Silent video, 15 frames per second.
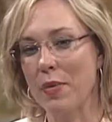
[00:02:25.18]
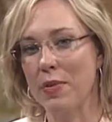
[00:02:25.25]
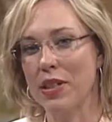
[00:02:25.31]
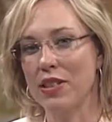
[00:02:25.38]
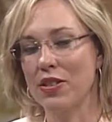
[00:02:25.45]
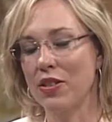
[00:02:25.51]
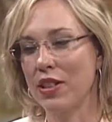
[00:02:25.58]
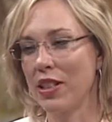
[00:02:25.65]

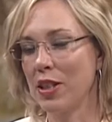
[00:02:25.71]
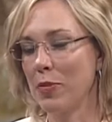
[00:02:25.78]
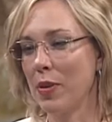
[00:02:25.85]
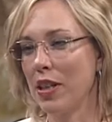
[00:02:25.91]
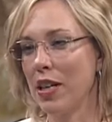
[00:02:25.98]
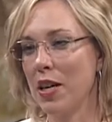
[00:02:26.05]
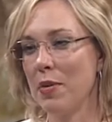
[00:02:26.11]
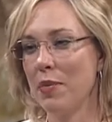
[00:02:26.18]
Minnesota has
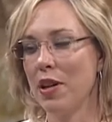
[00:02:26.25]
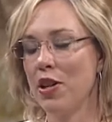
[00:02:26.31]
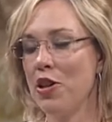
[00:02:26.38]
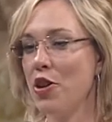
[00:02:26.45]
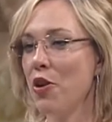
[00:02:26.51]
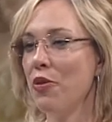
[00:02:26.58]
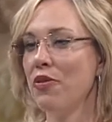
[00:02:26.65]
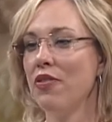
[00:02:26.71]
become a
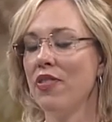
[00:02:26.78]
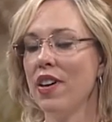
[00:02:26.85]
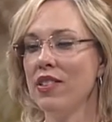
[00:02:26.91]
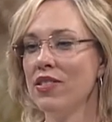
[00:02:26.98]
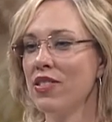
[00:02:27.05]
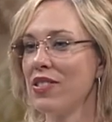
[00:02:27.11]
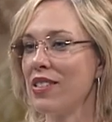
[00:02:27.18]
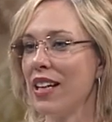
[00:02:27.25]
no
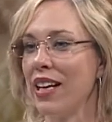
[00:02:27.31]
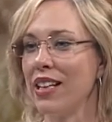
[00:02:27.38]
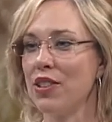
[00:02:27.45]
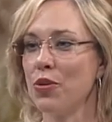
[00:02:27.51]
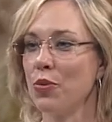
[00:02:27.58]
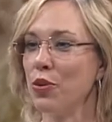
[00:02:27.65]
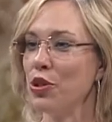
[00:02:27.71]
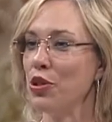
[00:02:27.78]
fun
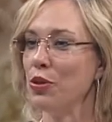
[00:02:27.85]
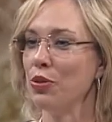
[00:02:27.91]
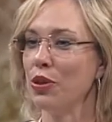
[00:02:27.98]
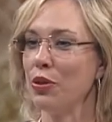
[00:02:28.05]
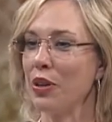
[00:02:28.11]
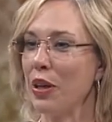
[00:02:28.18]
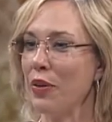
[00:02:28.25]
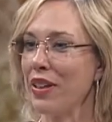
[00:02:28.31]
state. Would you
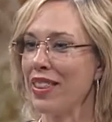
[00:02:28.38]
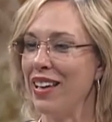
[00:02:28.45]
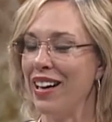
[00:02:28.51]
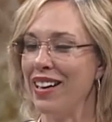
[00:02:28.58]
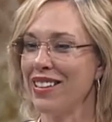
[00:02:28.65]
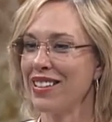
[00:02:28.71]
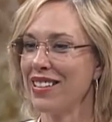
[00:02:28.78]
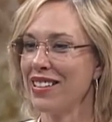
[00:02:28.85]
agree with
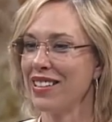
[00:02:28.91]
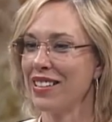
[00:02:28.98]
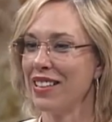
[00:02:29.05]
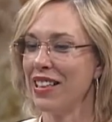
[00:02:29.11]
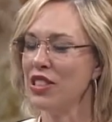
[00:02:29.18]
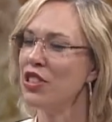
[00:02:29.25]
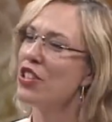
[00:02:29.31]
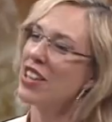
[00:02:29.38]
that?
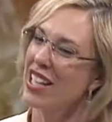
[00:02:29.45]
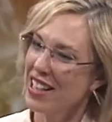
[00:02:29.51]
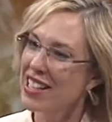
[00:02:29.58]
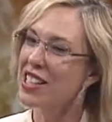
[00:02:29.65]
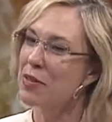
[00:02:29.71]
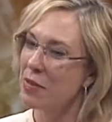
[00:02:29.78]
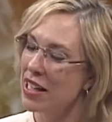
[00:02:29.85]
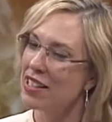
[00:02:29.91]
I, do you think
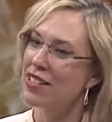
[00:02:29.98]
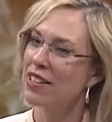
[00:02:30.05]
this makes